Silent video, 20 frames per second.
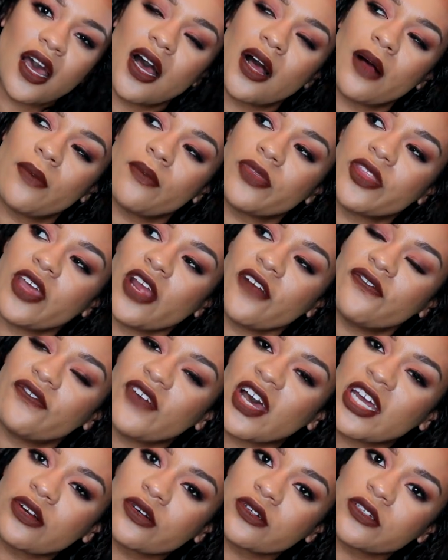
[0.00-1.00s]
um, they're
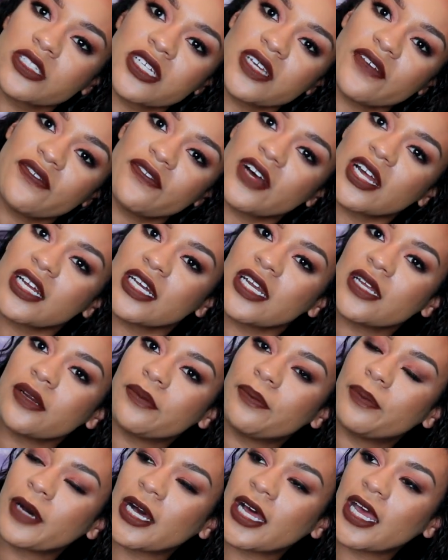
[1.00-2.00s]
federally
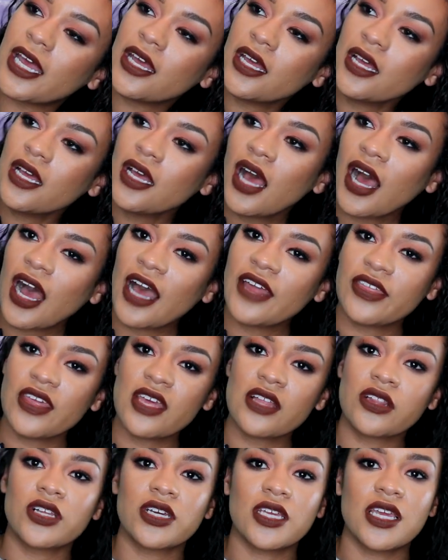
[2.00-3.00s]
funded, but I
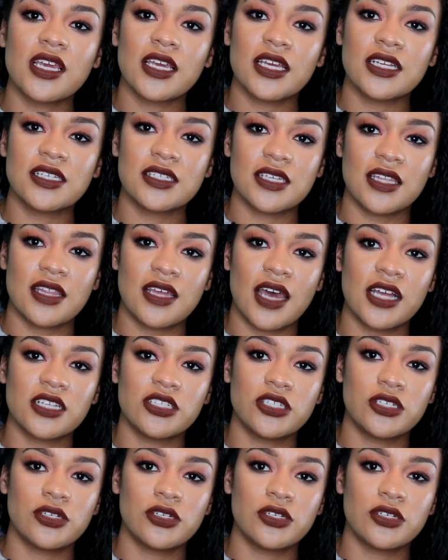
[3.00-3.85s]
think looking into that